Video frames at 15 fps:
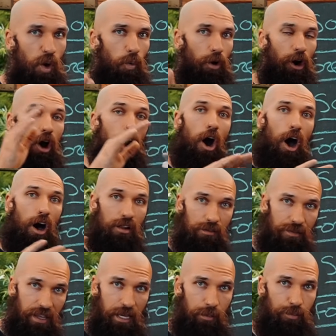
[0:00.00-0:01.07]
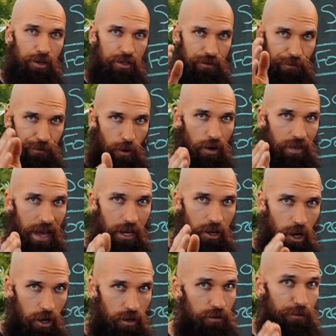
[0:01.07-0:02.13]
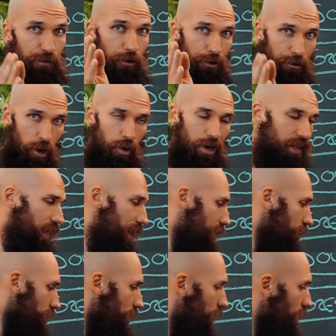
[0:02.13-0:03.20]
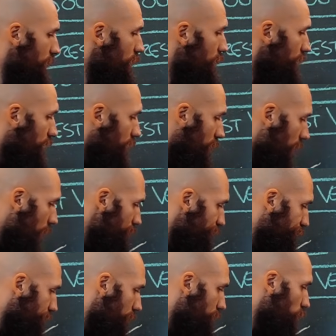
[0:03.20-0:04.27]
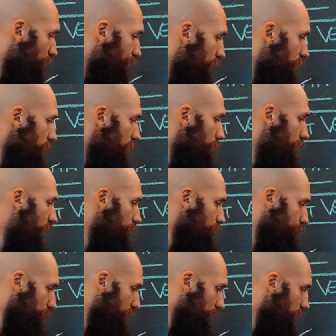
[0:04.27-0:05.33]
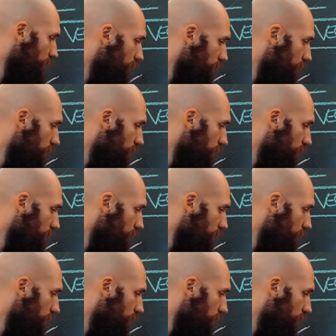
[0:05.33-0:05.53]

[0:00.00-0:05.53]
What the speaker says: where all of the inputs for that garden, for growing in that area, come from within the boundary